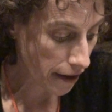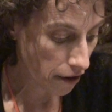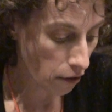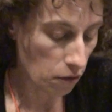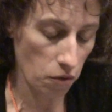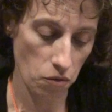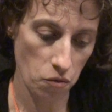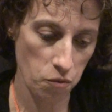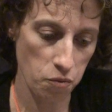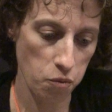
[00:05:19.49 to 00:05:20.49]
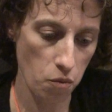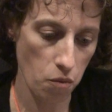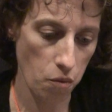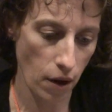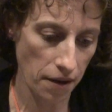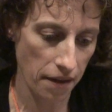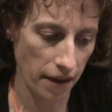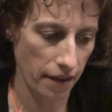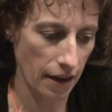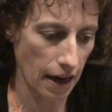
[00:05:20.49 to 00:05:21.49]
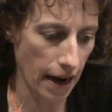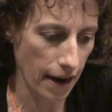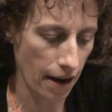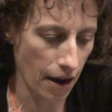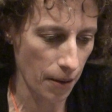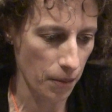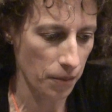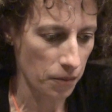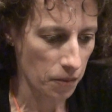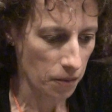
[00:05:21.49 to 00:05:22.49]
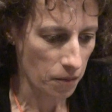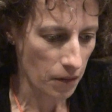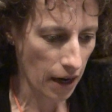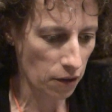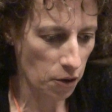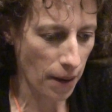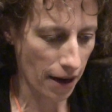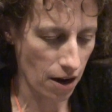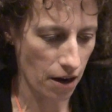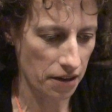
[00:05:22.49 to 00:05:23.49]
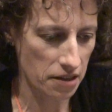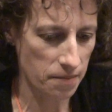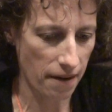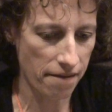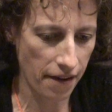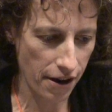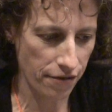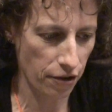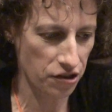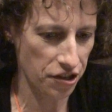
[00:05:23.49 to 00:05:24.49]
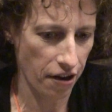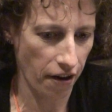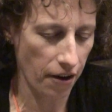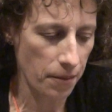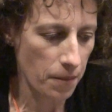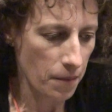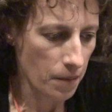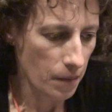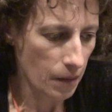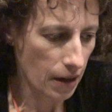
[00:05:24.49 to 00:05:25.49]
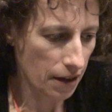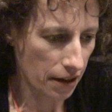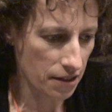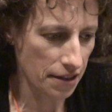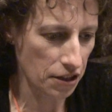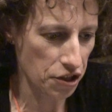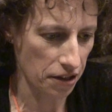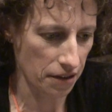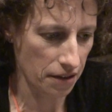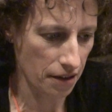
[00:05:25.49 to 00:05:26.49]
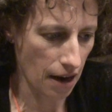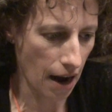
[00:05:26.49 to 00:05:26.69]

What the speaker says: I know one thing that I look back on is my very first year in extension.